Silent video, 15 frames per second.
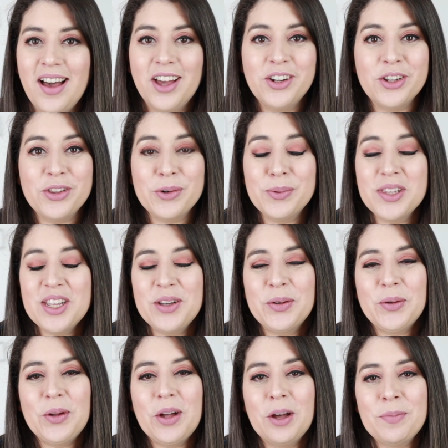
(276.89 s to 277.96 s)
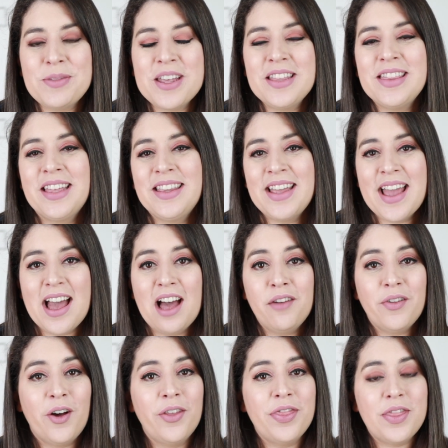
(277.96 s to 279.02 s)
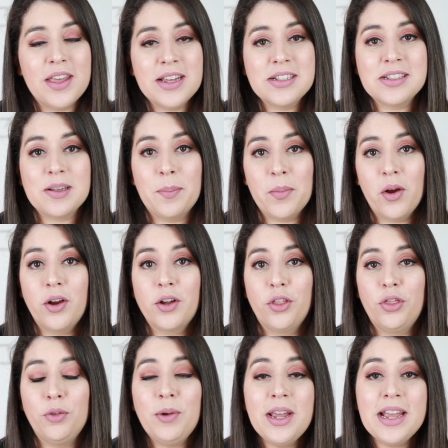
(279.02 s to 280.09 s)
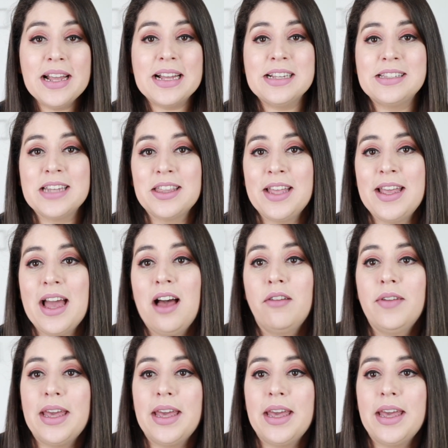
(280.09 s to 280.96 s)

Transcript: Another really cool update that they have on this Mark three is that they have